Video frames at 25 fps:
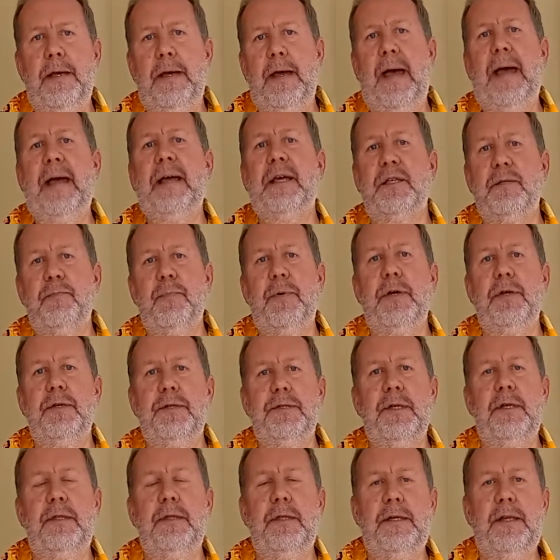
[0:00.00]
experts
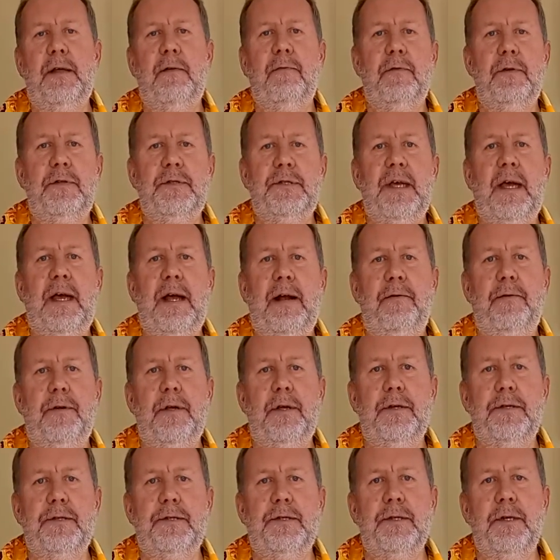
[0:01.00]
in the different
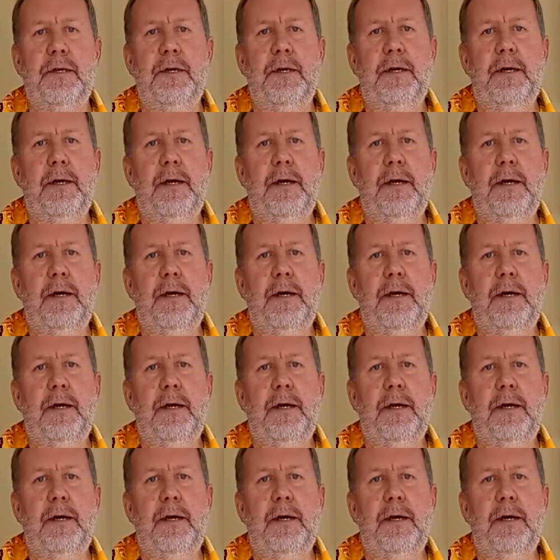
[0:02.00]
areas,